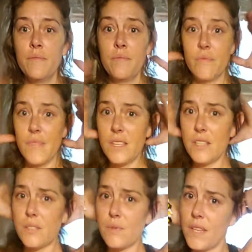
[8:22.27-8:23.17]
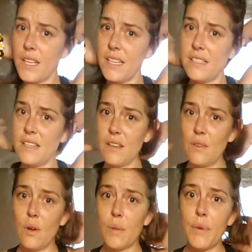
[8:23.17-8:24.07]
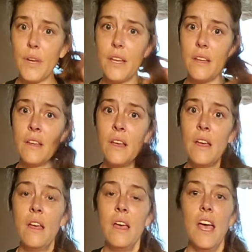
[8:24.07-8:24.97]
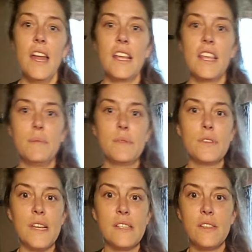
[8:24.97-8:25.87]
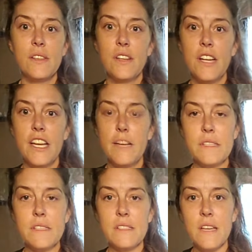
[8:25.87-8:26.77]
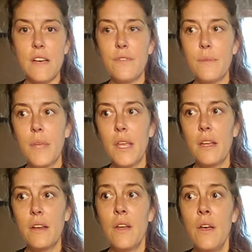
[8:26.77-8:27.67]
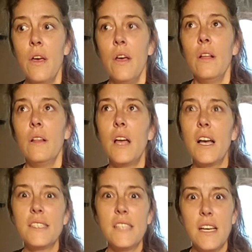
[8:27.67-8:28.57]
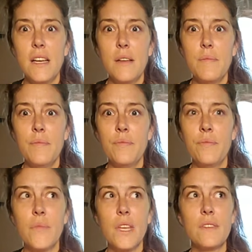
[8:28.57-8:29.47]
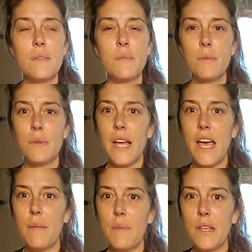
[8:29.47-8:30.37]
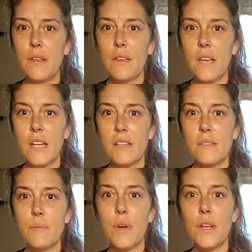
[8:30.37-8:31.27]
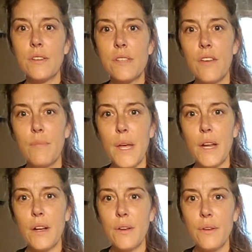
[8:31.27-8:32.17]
They're just really easy to incorporate, and it keeps your vessel and your hips and stuff from being locked up. If something were to happen, you can kind of support yourself better.